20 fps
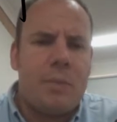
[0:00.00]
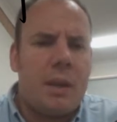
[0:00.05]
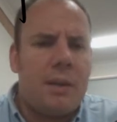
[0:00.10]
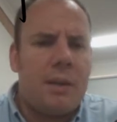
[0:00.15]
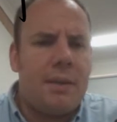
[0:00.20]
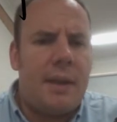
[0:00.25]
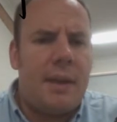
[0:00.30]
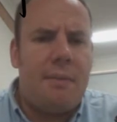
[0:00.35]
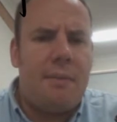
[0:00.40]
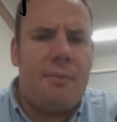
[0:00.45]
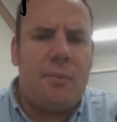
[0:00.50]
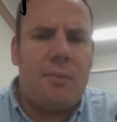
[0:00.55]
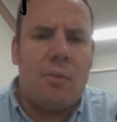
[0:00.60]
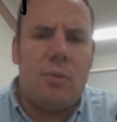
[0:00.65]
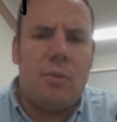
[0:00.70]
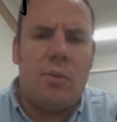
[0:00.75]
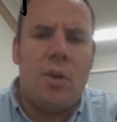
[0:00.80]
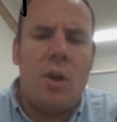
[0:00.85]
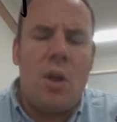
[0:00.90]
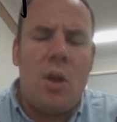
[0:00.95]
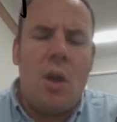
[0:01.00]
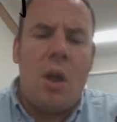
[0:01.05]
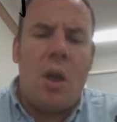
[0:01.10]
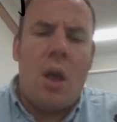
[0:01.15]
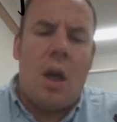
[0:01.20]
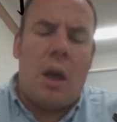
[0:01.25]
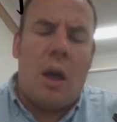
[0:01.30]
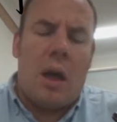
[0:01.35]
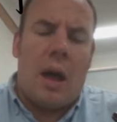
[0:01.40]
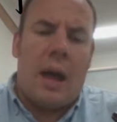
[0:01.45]
Therefore,
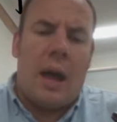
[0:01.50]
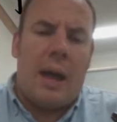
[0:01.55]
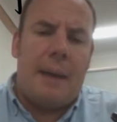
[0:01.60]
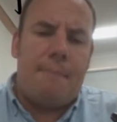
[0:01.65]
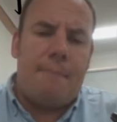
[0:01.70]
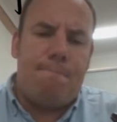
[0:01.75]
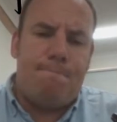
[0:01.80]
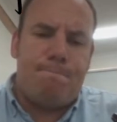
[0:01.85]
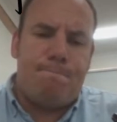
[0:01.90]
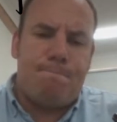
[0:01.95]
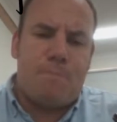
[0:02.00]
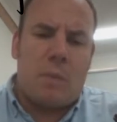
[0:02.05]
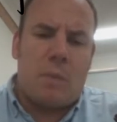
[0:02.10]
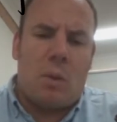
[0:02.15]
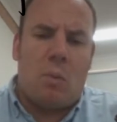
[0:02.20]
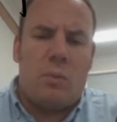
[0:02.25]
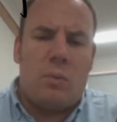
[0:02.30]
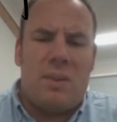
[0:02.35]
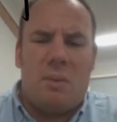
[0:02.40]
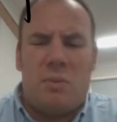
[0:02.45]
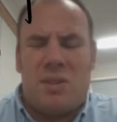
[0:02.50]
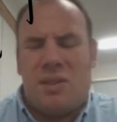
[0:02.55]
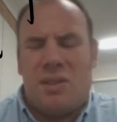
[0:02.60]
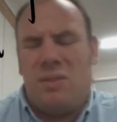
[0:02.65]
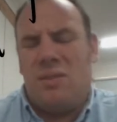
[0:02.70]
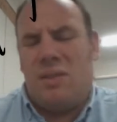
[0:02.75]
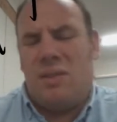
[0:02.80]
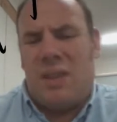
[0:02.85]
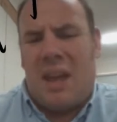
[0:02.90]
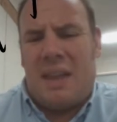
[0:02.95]
there
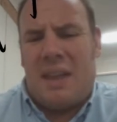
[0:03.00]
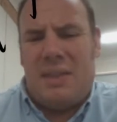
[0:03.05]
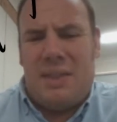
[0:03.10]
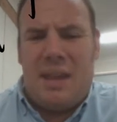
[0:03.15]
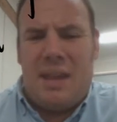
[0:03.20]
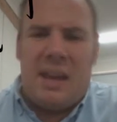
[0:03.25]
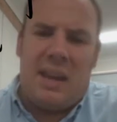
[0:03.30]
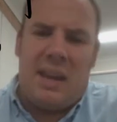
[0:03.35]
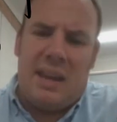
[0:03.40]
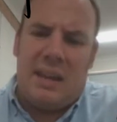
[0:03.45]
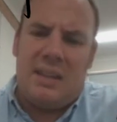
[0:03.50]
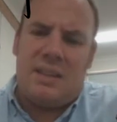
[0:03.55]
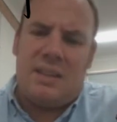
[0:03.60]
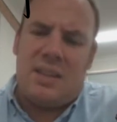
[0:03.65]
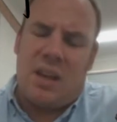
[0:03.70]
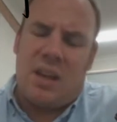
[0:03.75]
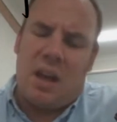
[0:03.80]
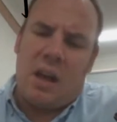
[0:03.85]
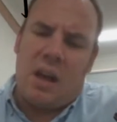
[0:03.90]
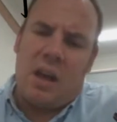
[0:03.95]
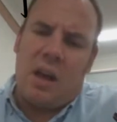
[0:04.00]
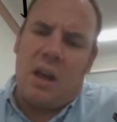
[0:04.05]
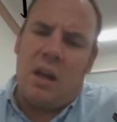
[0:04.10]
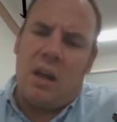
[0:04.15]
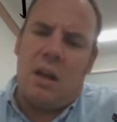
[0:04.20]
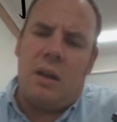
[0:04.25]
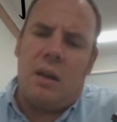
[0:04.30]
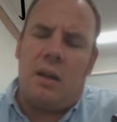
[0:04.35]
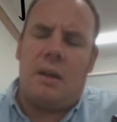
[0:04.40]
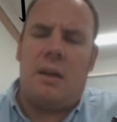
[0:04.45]
wasn't that need to
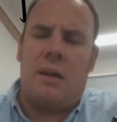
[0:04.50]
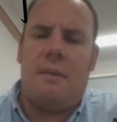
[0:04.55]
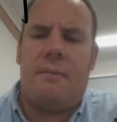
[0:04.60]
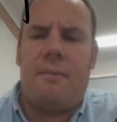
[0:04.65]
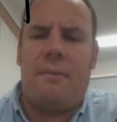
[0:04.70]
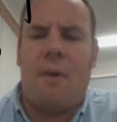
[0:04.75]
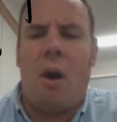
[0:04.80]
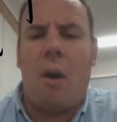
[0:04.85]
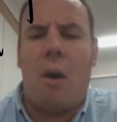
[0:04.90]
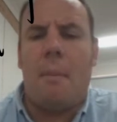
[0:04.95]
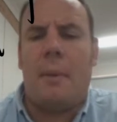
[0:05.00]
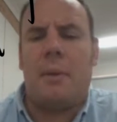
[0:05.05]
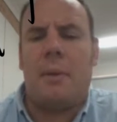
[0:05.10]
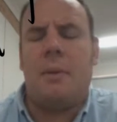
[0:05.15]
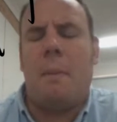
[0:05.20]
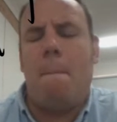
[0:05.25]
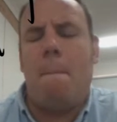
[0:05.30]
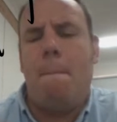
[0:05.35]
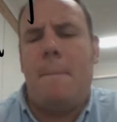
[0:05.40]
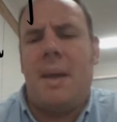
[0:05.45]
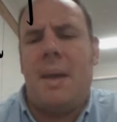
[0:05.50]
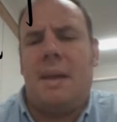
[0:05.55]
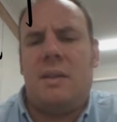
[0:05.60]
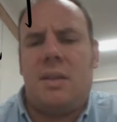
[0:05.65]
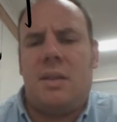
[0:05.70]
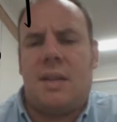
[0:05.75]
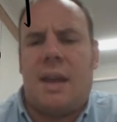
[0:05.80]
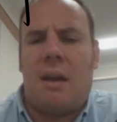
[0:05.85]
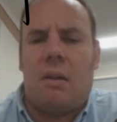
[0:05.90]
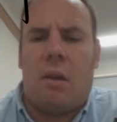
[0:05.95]
farm on a big
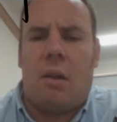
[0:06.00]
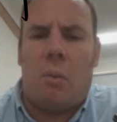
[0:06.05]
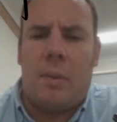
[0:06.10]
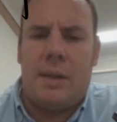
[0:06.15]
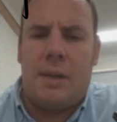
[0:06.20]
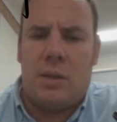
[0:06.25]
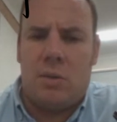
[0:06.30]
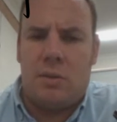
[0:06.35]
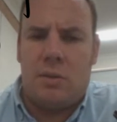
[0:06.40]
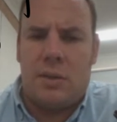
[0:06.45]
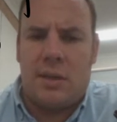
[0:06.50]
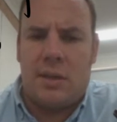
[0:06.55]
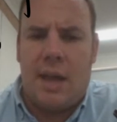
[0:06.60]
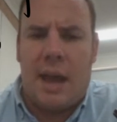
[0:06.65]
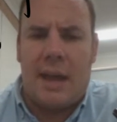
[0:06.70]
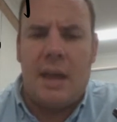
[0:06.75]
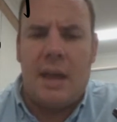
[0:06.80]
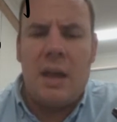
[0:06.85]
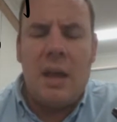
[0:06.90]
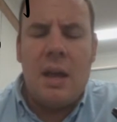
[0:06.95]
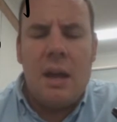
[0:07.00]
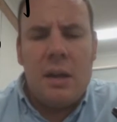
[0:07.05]
scale like we do today.